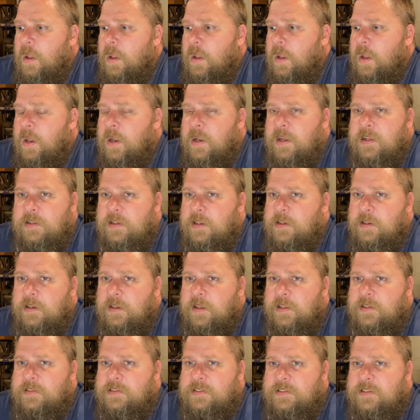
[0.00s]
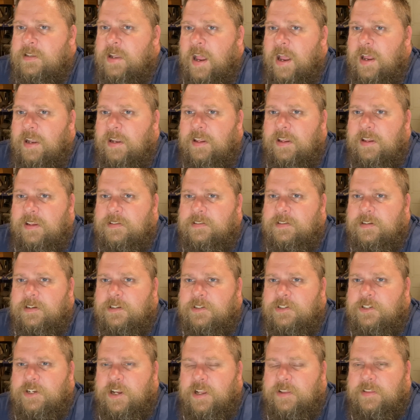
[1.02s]
And it's not easy to
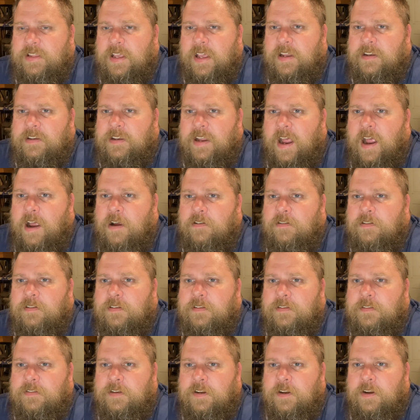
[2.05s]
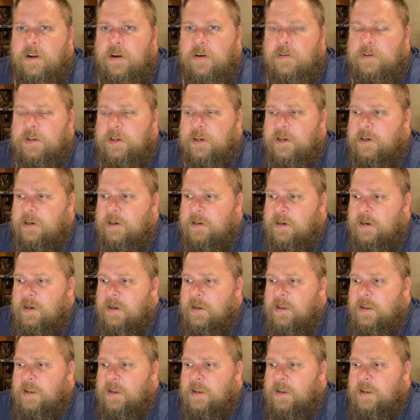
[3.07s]
shut that down. You're